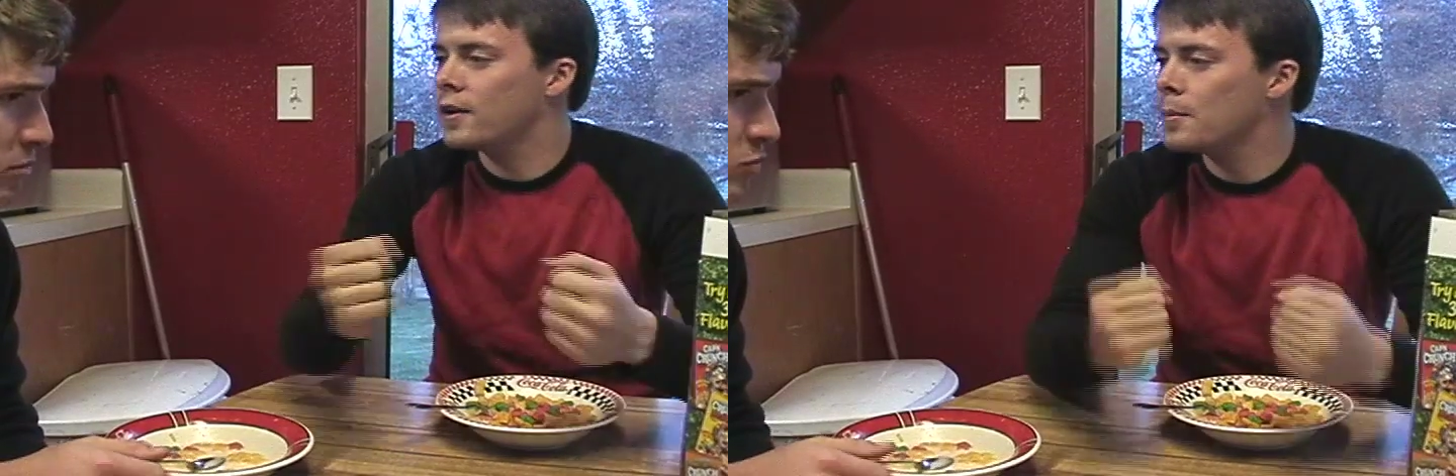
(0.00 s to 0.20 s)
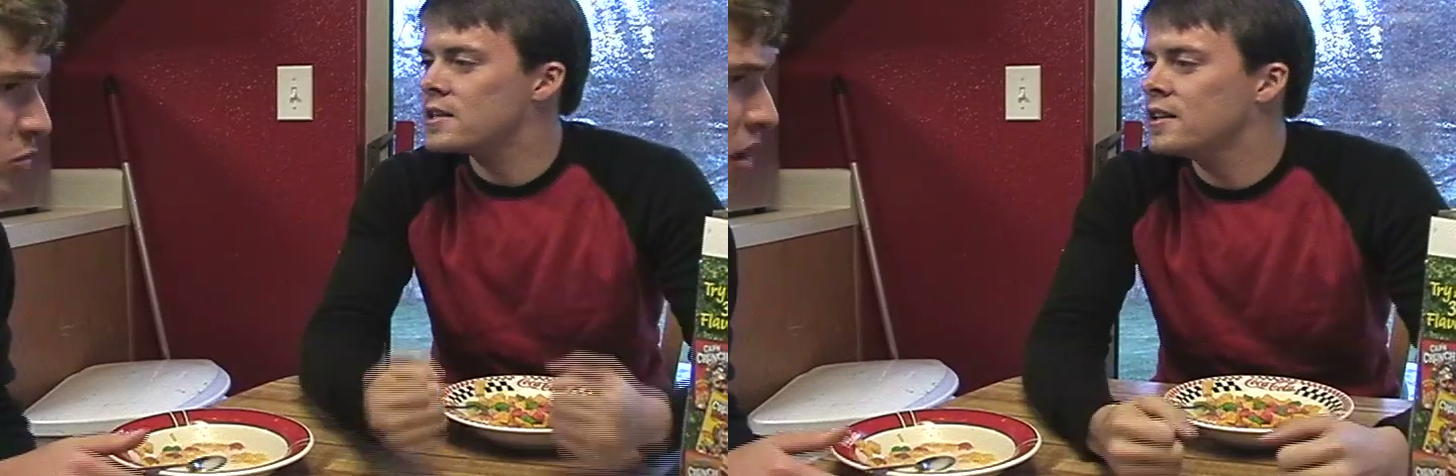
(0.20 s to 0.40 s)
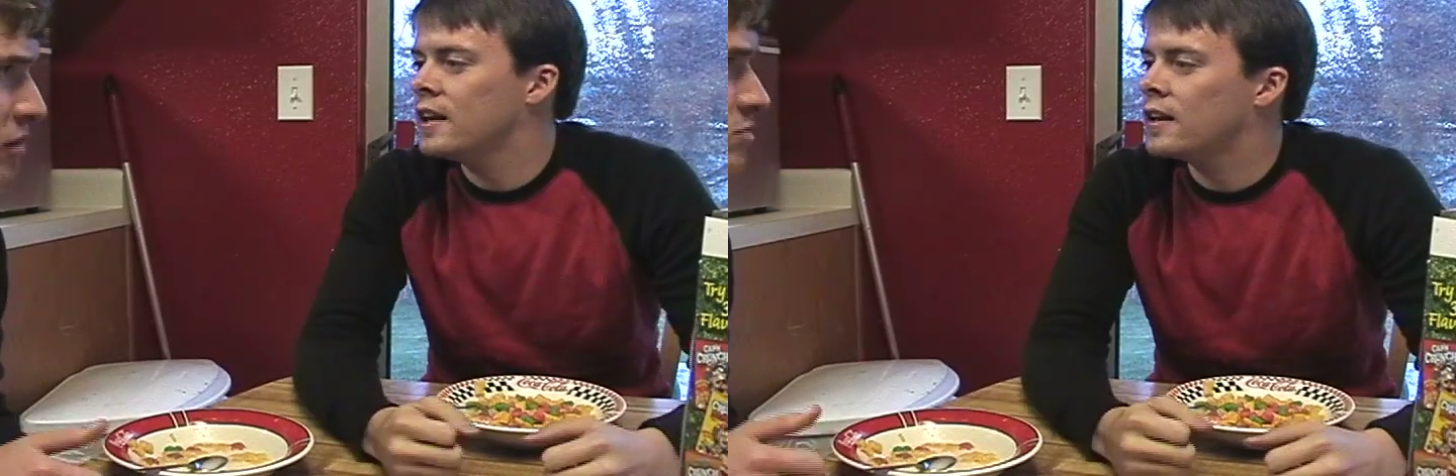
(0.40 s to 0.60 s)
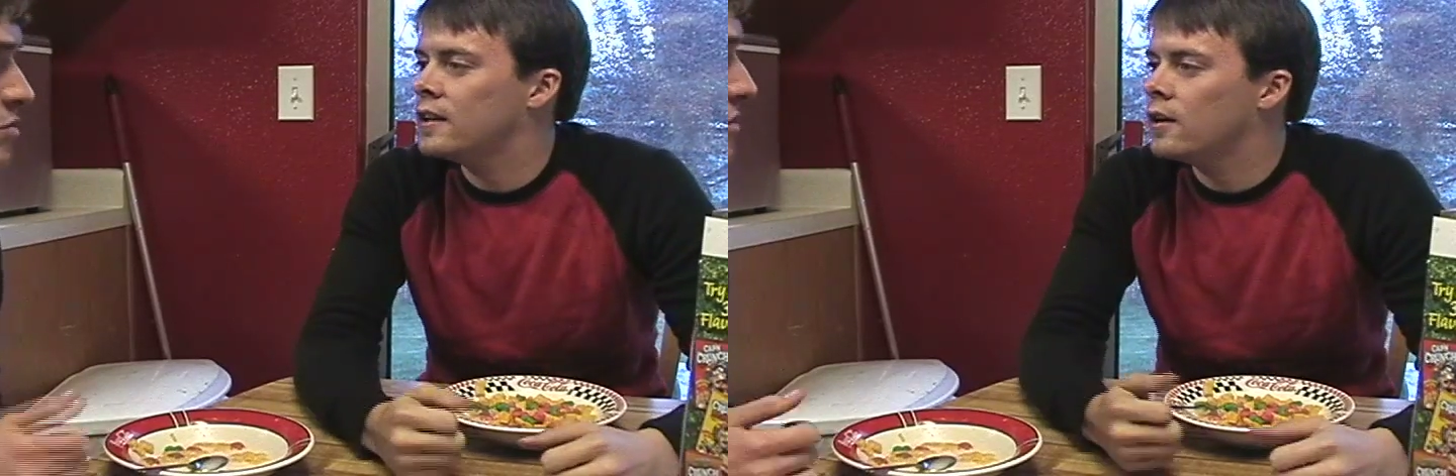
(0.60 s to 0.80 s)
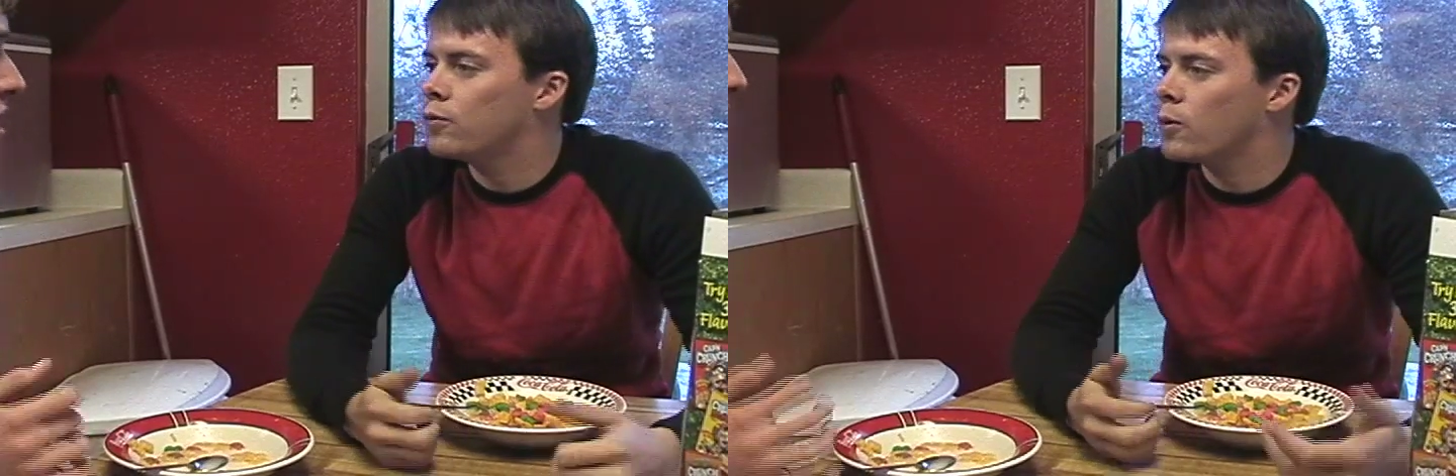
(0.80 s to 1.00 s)
missing the
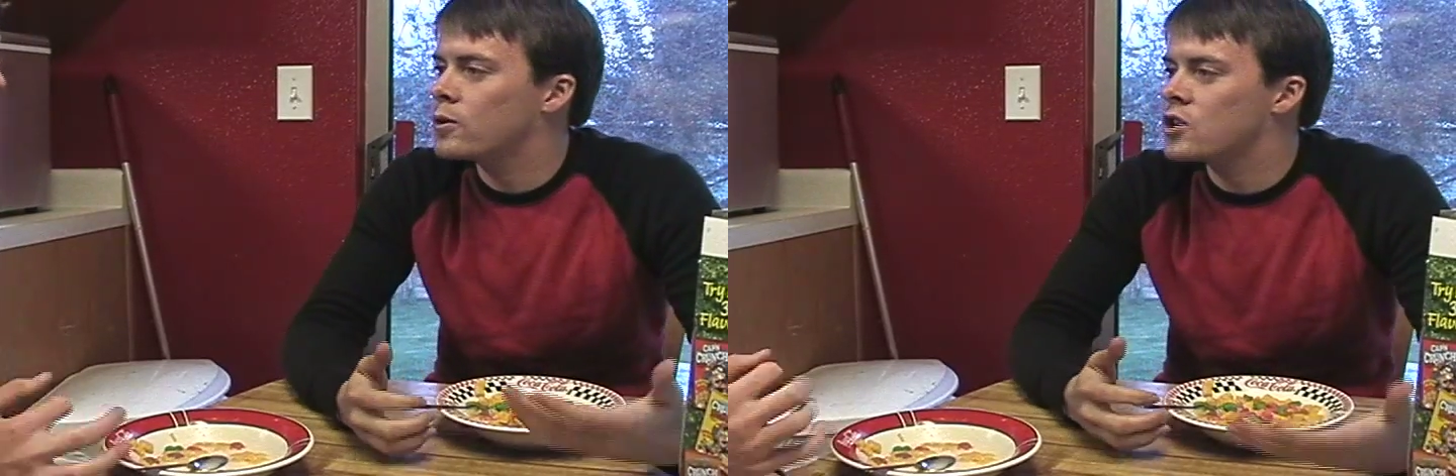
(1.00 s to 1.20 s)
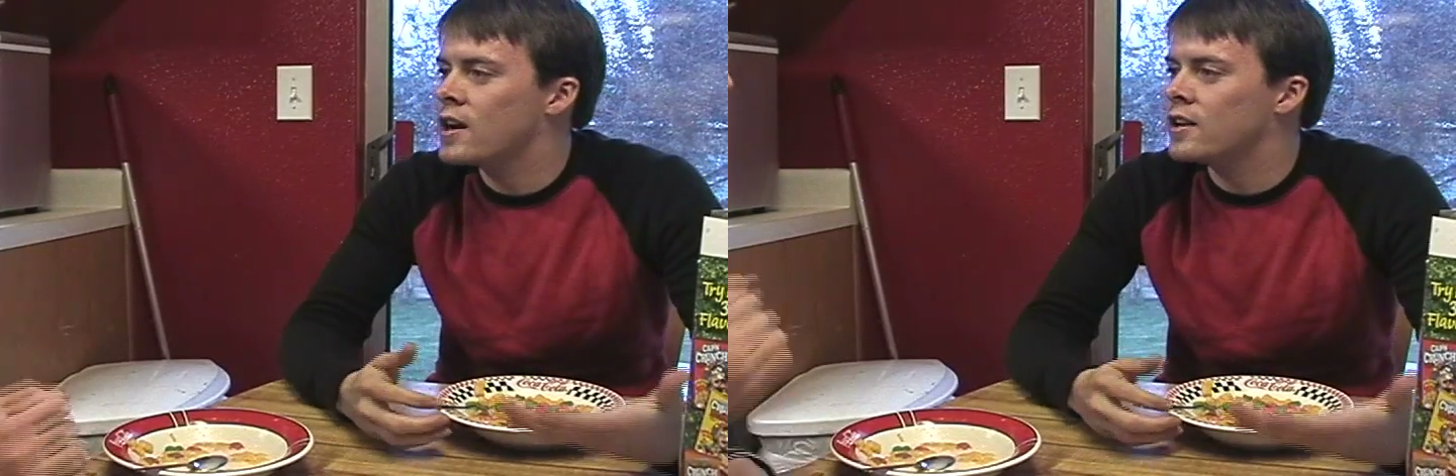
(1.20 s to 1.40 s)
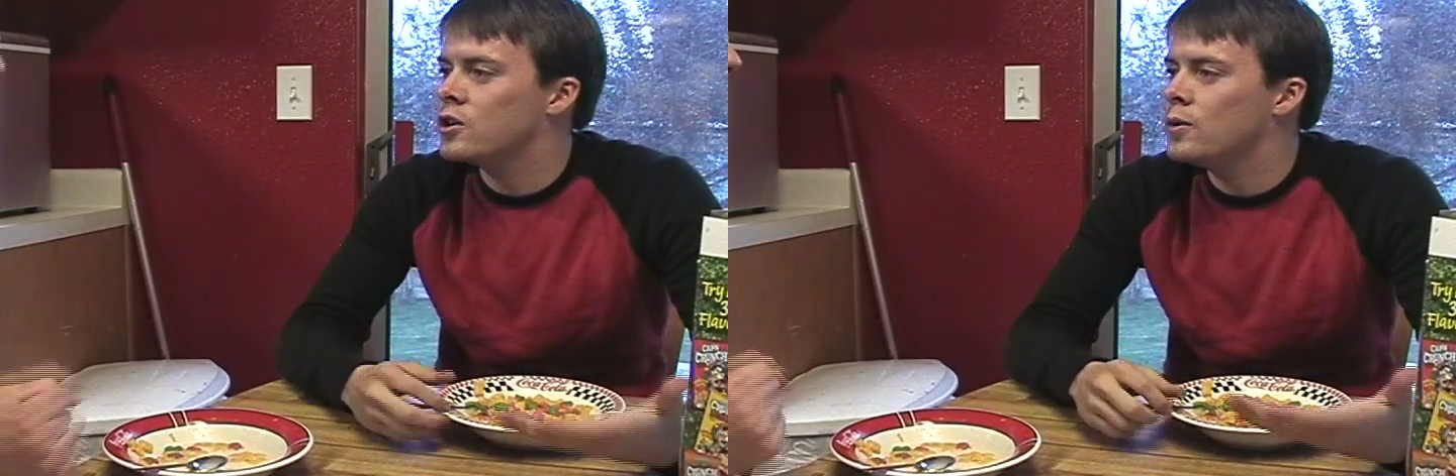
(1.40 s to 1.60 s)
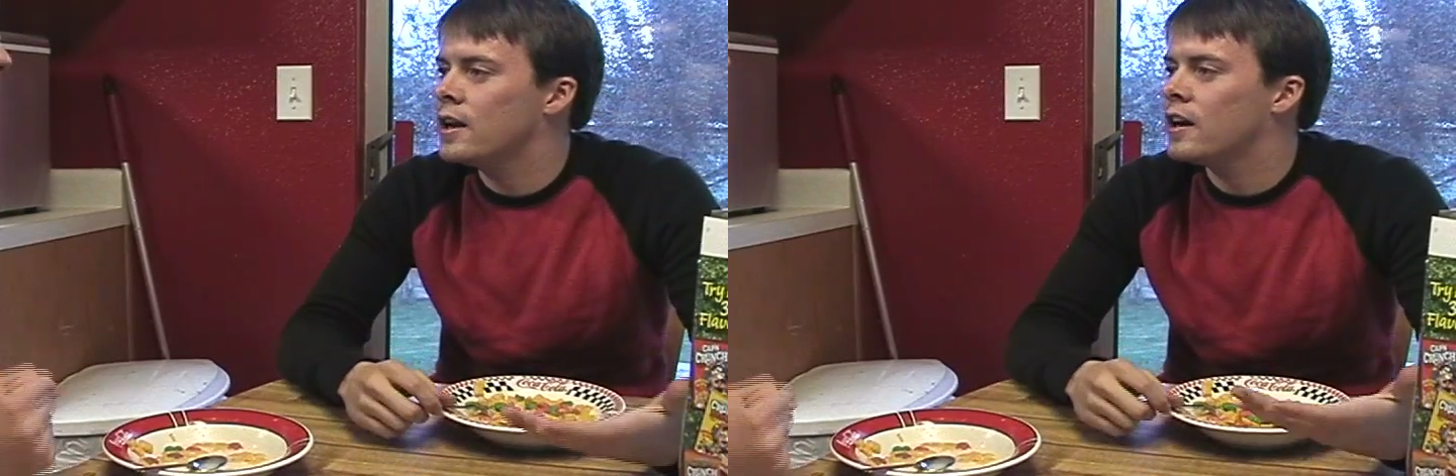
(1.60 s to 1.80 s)
idea of what we're trying to do Golf here.